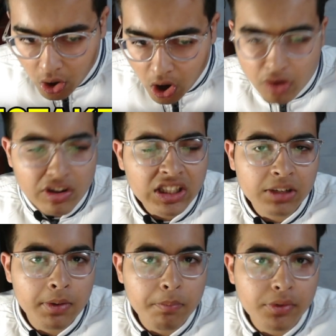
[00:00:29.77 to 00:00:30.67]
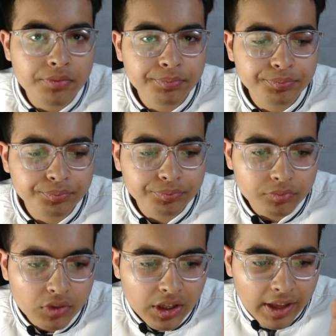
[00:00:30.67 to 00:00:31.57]
always remember,
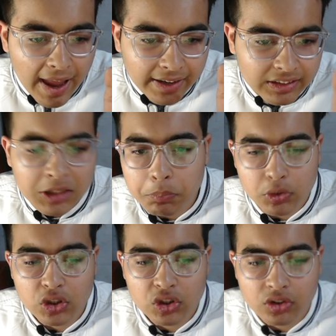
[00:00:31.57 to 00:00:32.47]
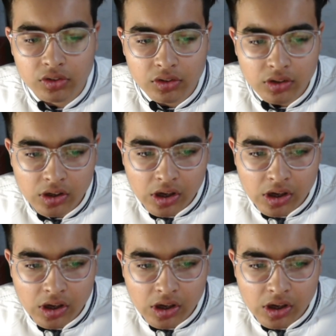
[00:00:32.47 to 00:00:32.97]
at this position,